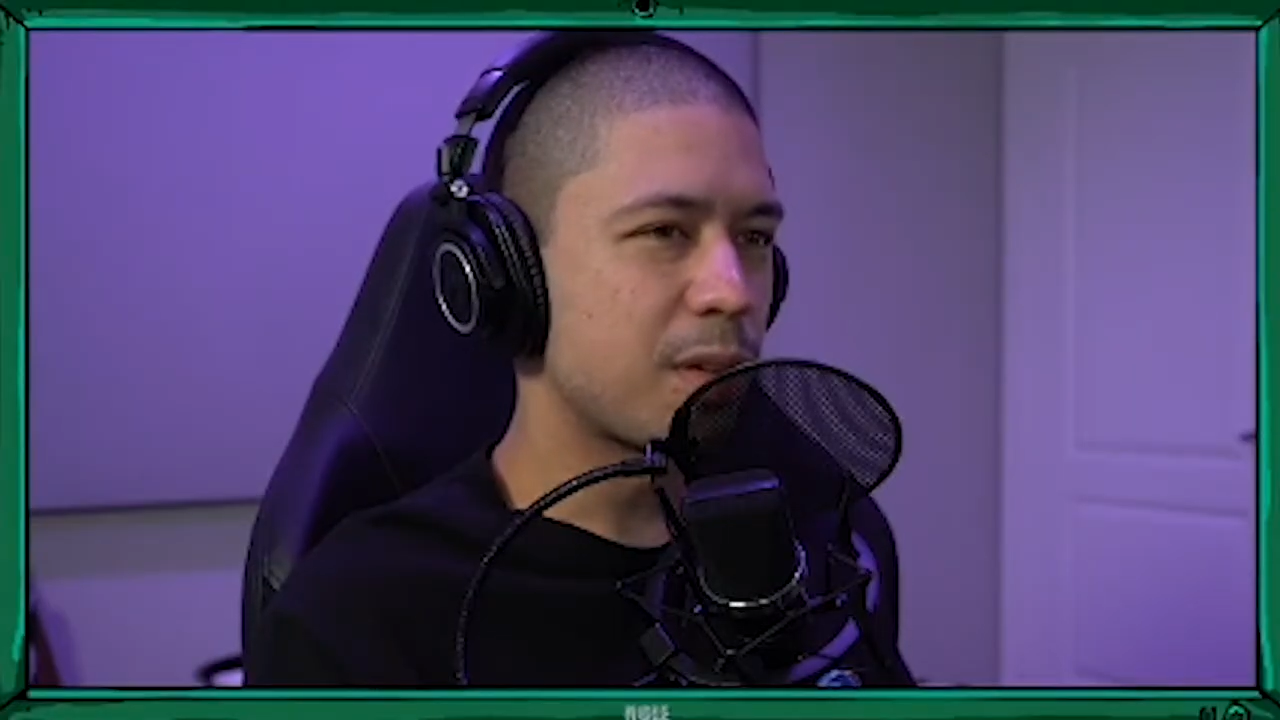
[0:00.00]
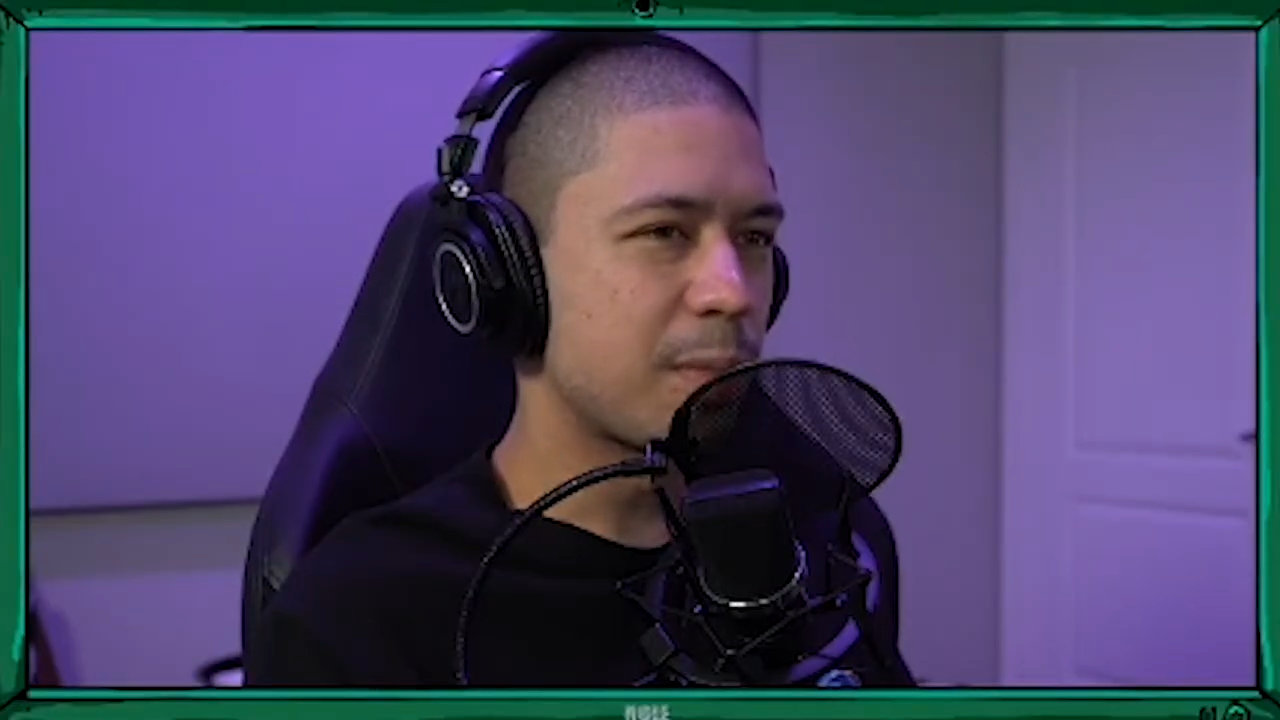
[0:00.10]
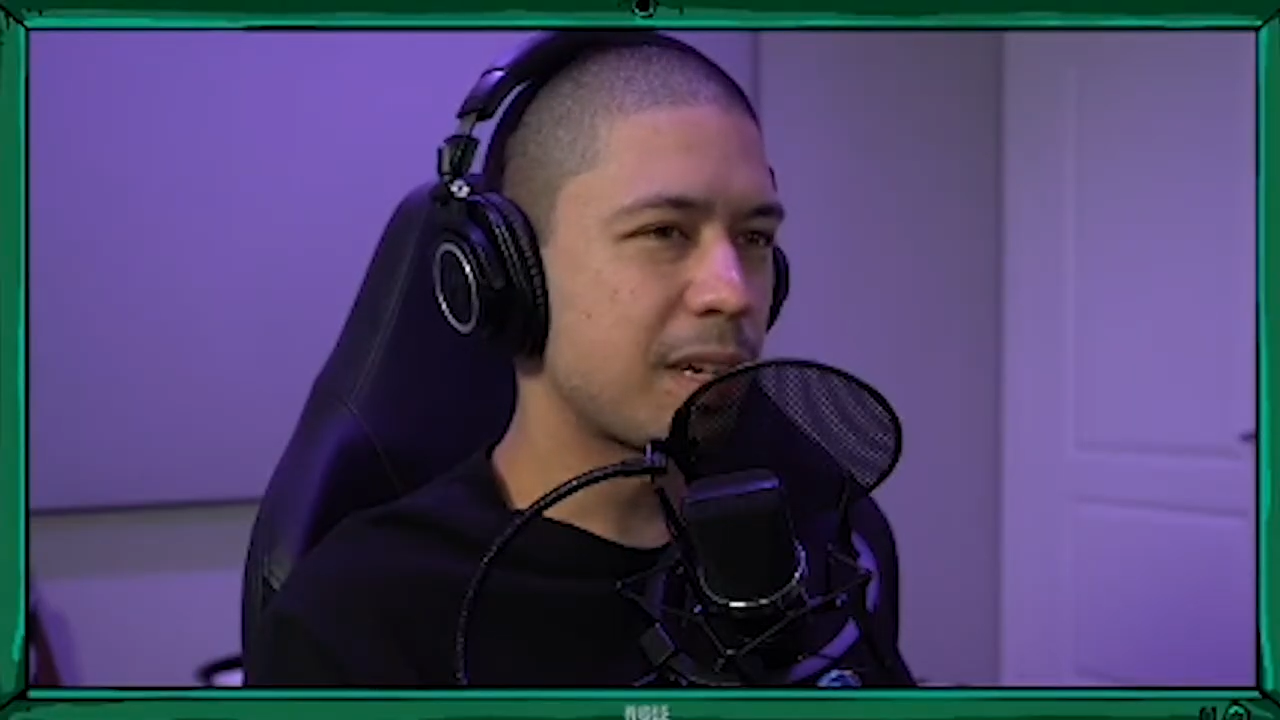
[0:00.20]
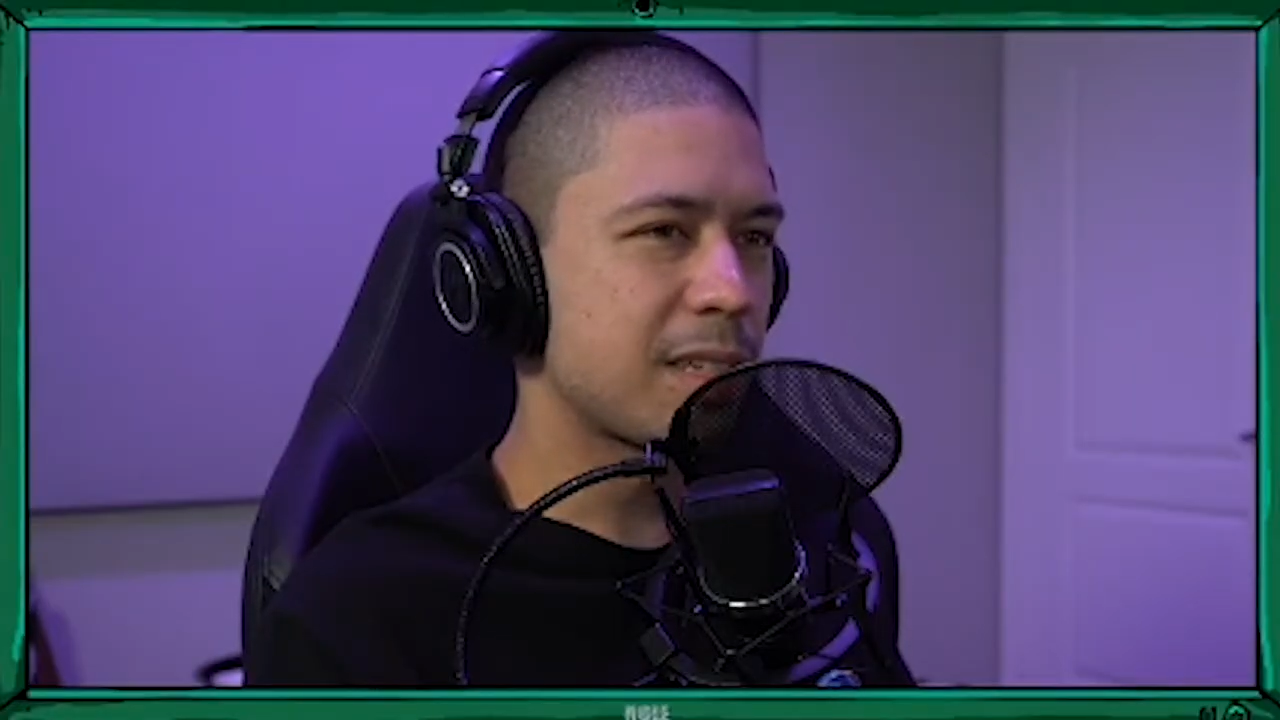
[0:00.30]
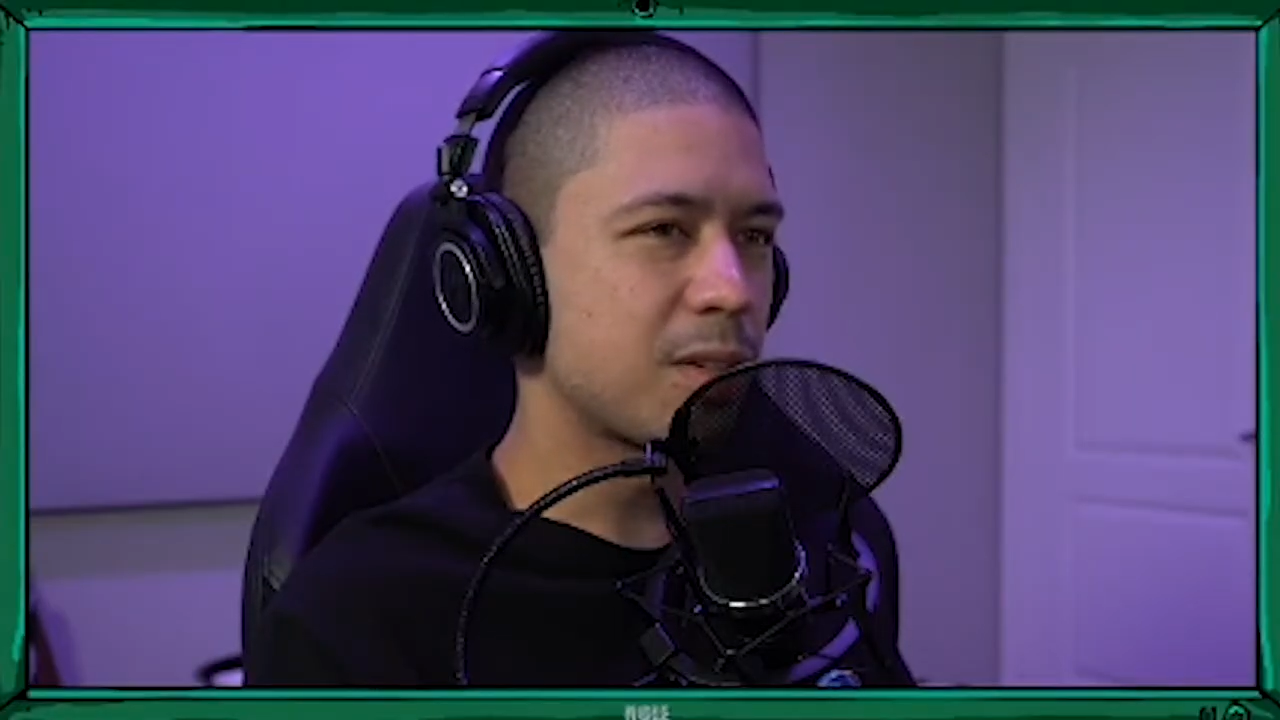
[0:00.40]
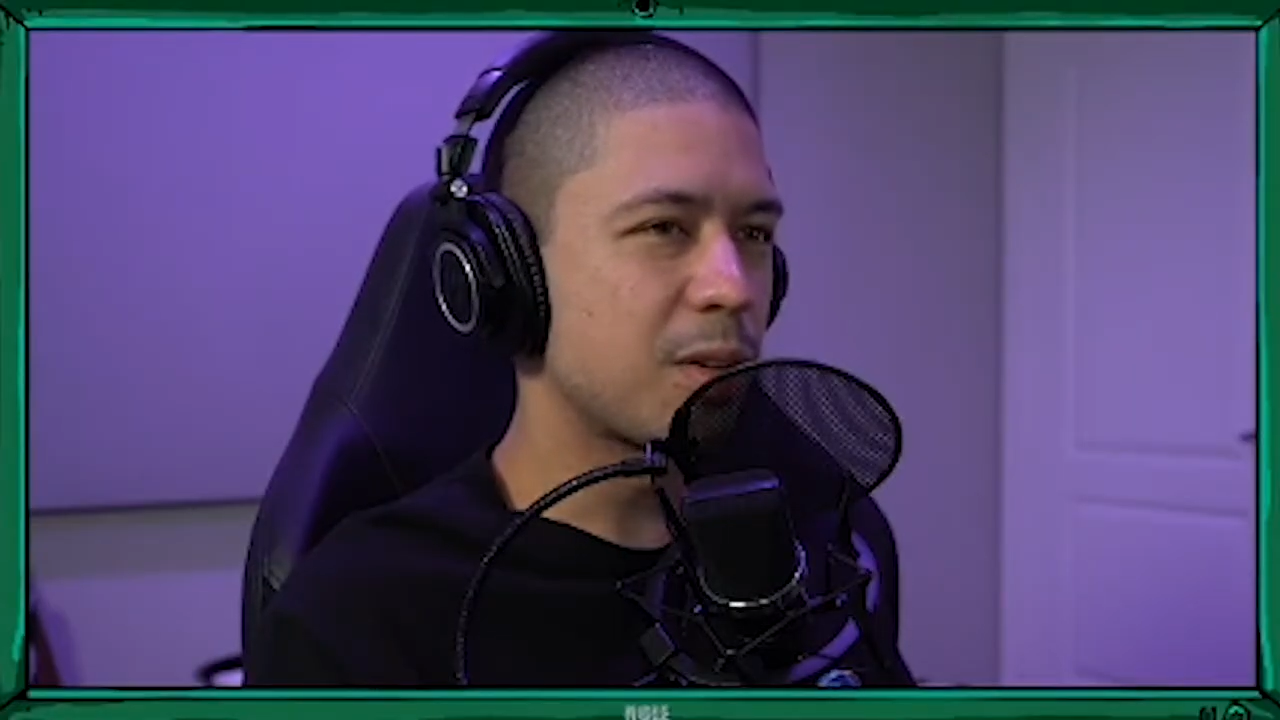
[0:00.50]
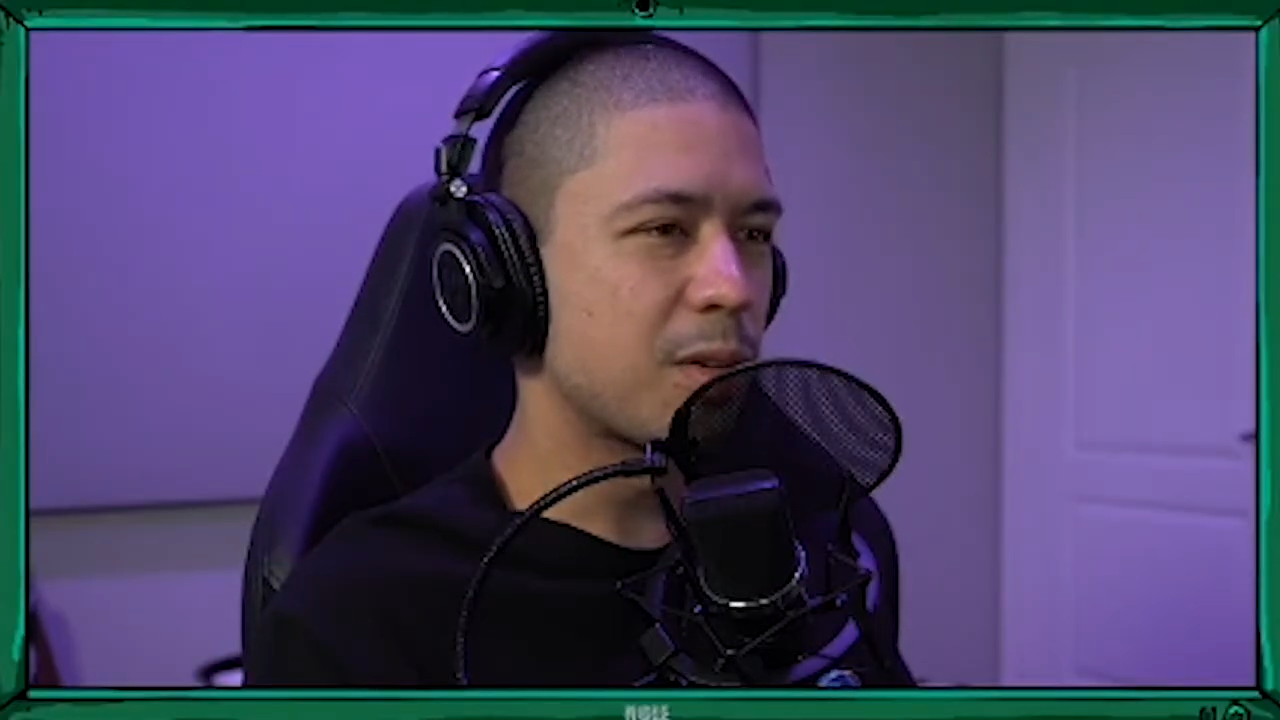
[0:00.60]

but I still go